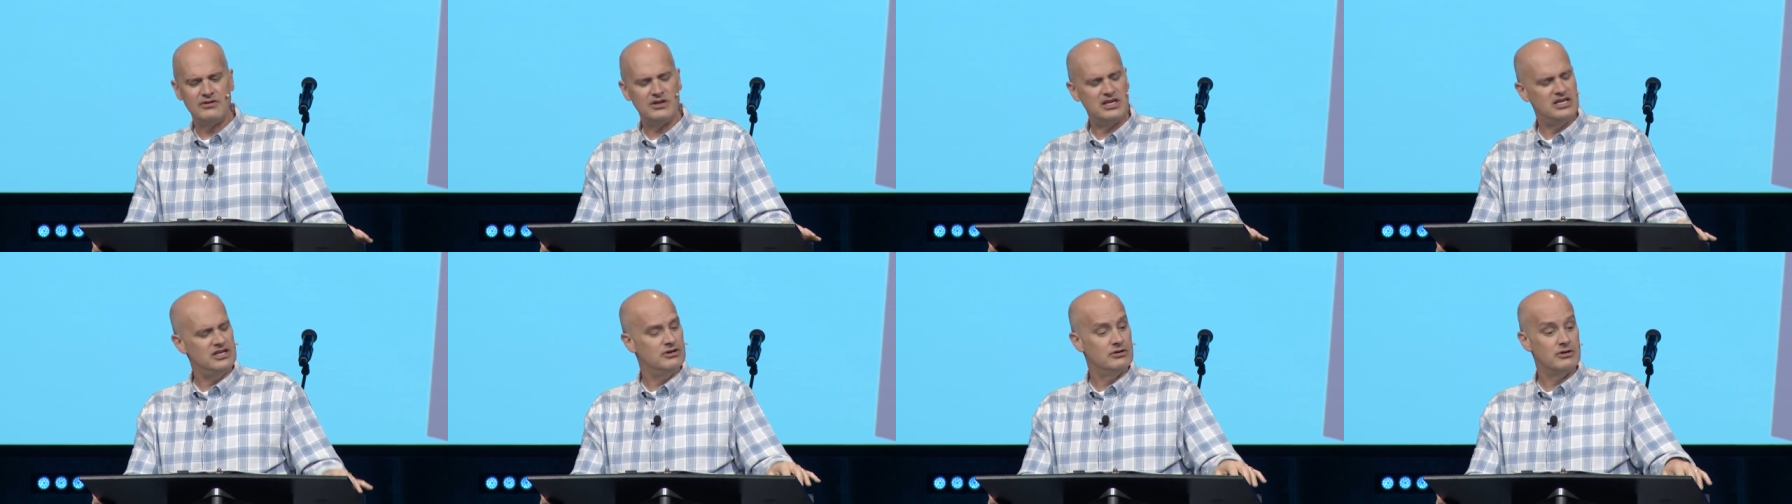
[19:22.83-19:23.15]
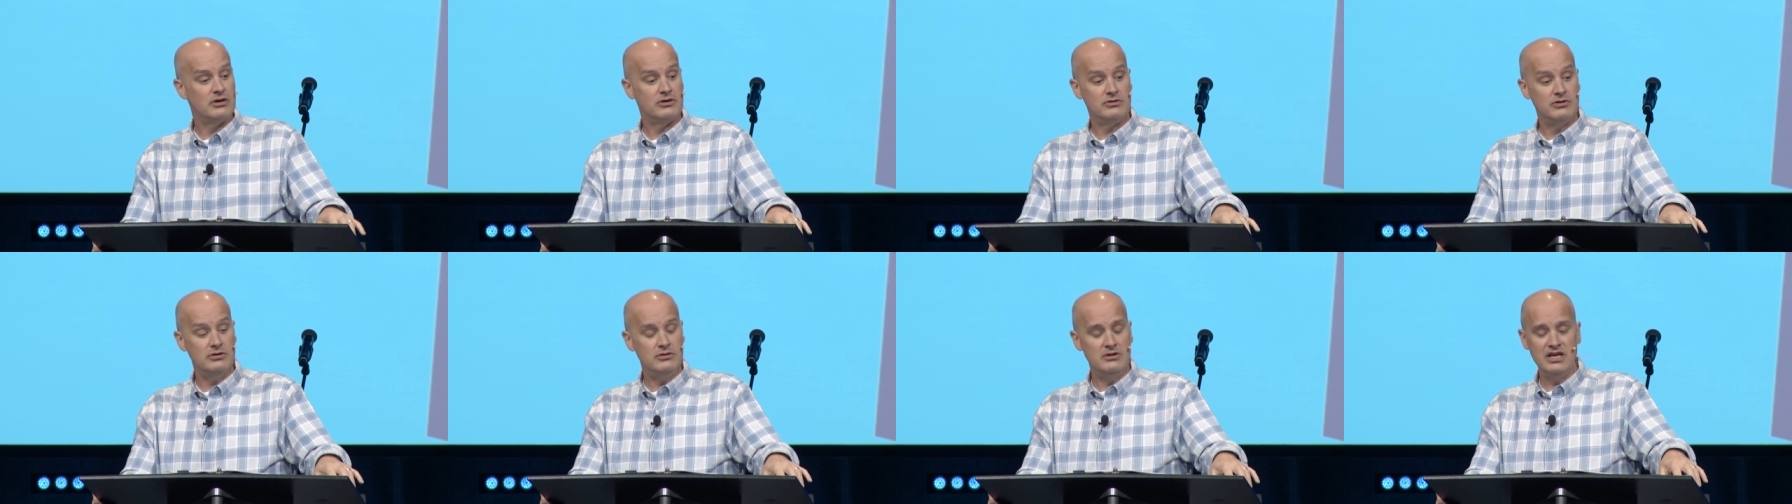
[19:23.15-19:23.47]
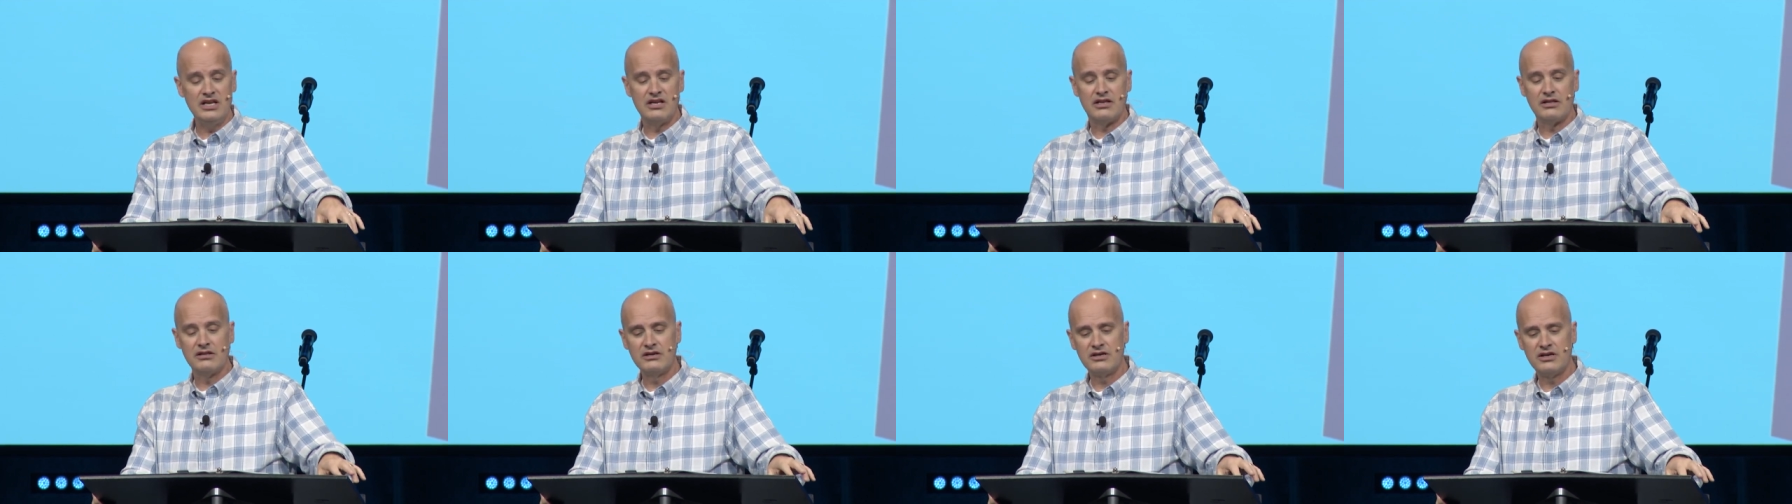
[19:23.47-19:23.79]
you know, you
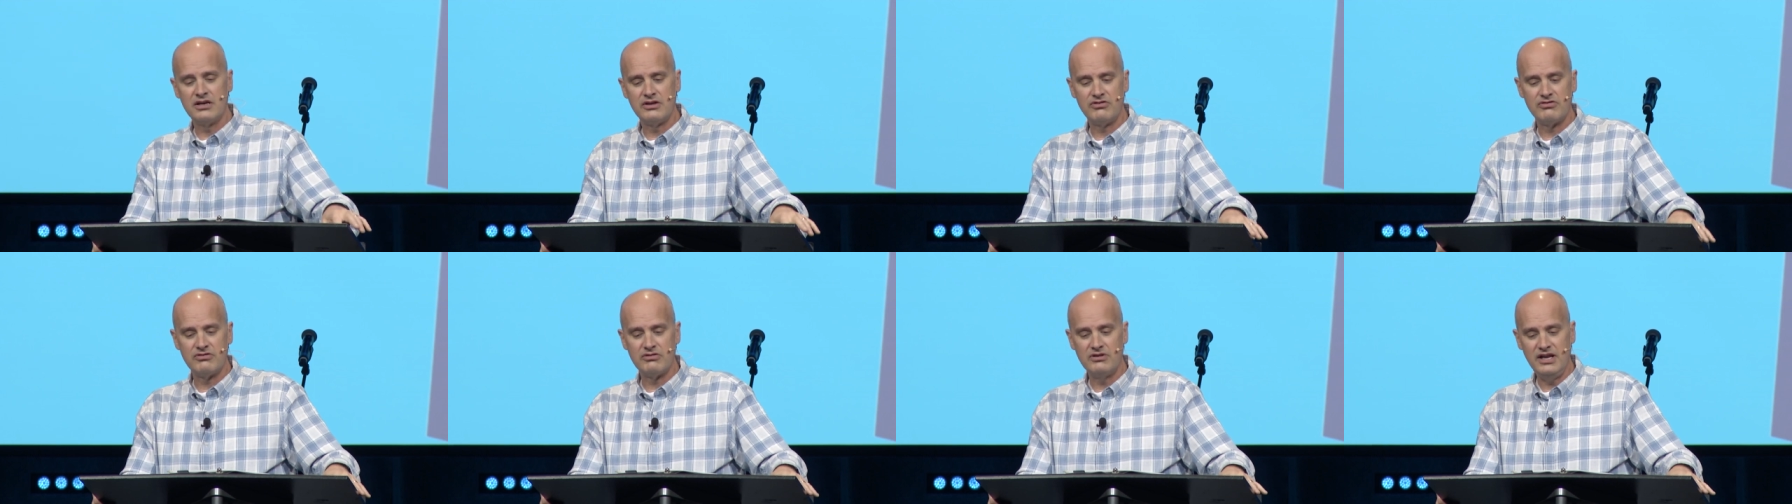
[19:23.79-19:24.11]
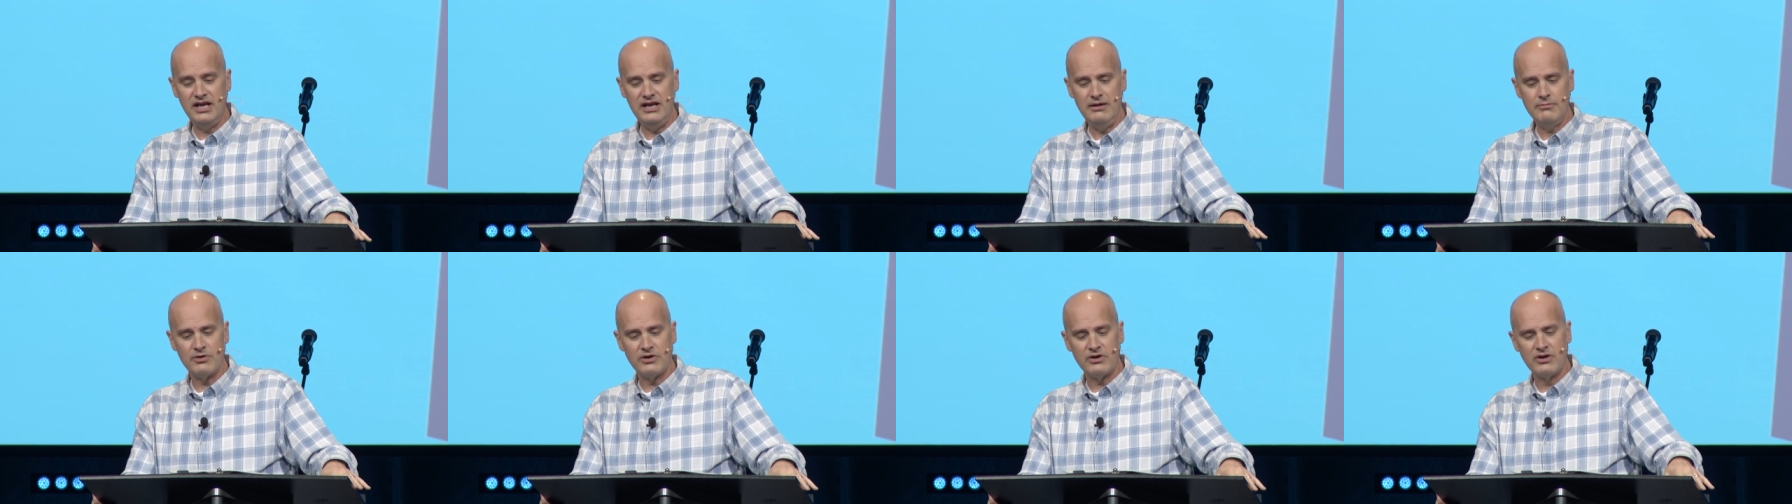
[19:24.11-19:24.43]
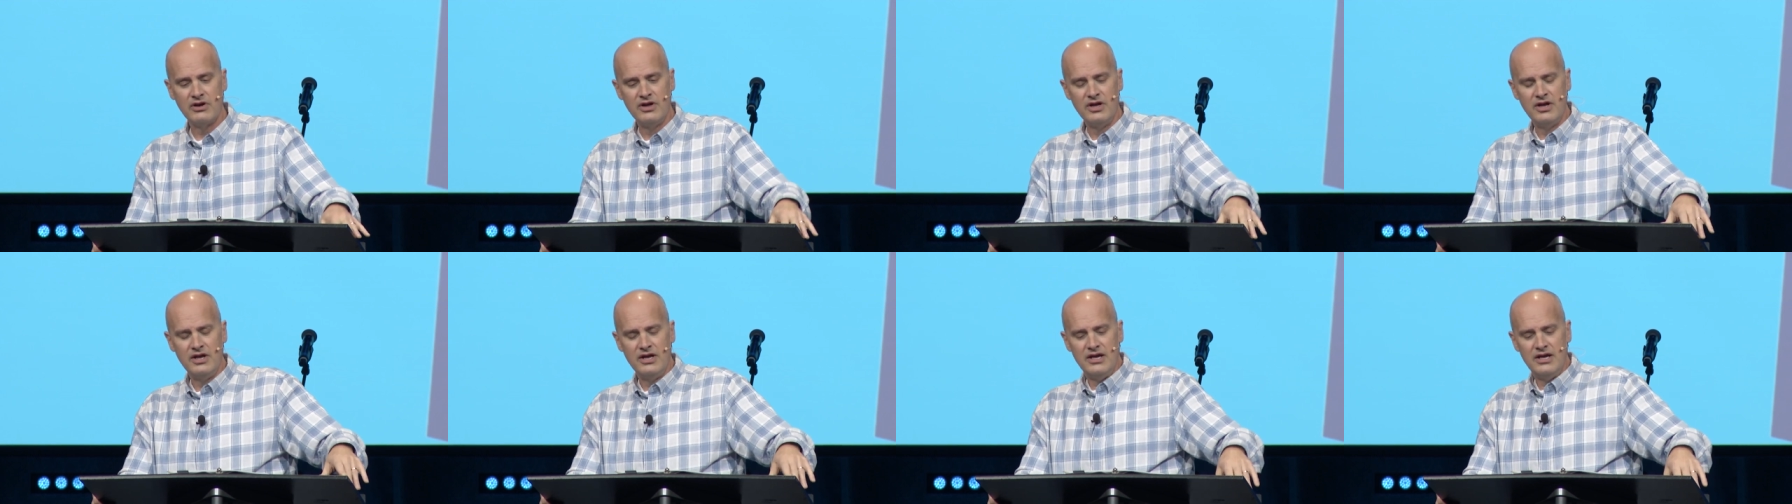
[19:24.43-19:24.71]
need to look at your neighbor